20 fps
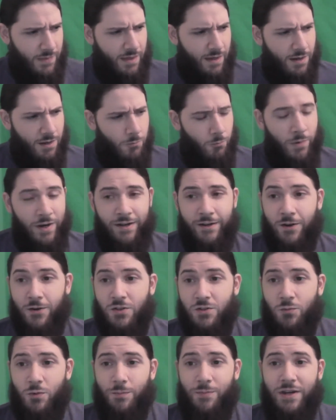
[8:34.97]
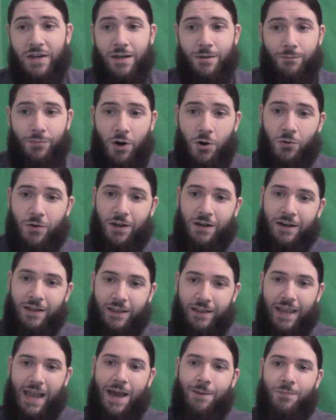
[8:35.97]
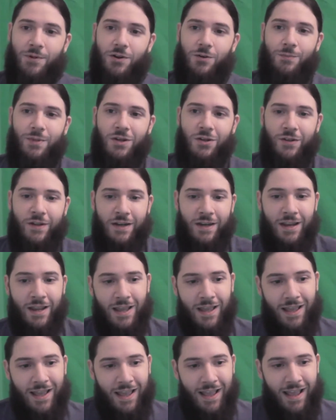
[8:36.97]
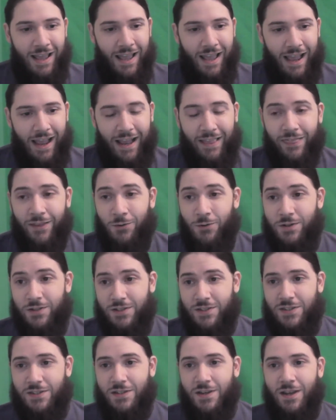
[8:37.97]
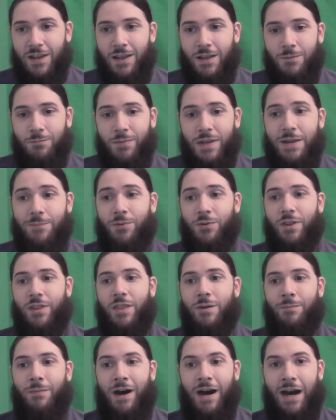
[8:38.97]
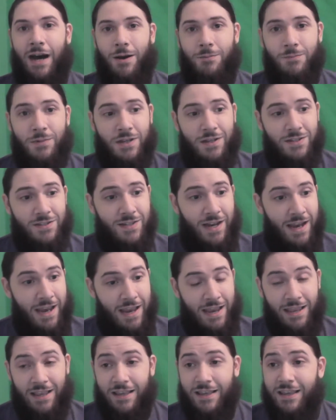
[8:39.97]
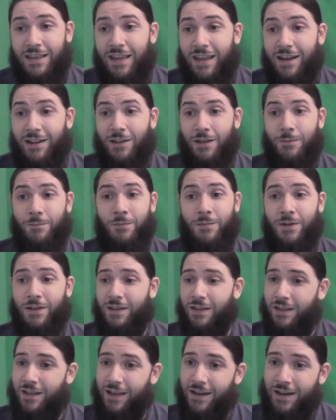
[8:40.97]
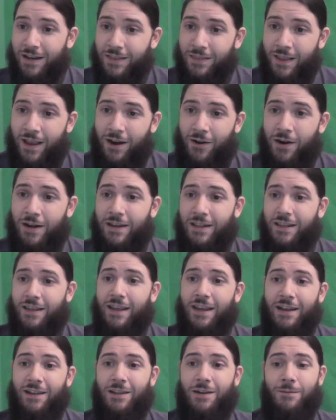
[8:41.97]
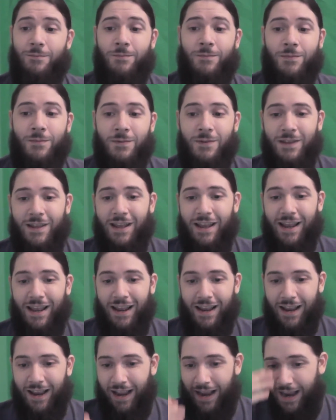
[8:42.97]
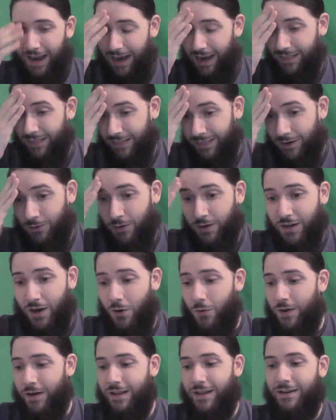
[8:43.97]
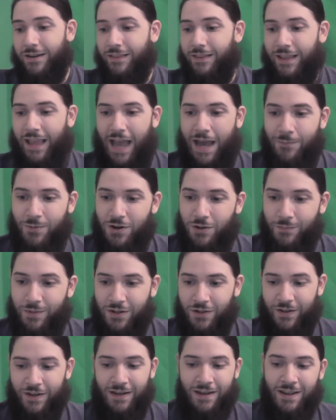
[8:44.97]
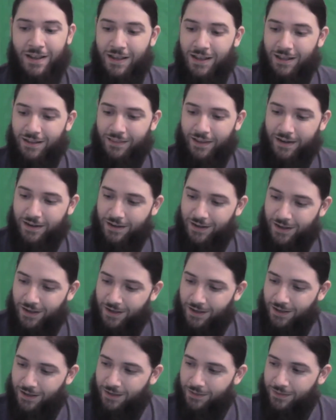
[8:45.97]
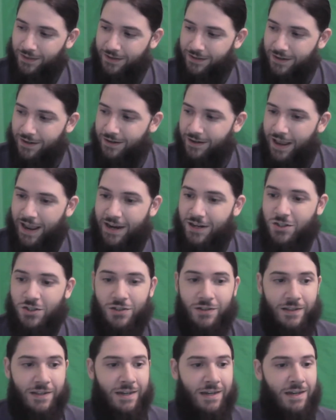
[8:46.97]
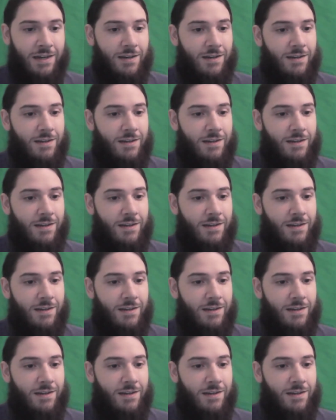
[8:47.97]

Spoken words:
windows were being broken in the Capitol building, and there was people in the mob saying, "Kill him, get in there and kill him." And then they were going into the Capitol building. Like, they didn't actually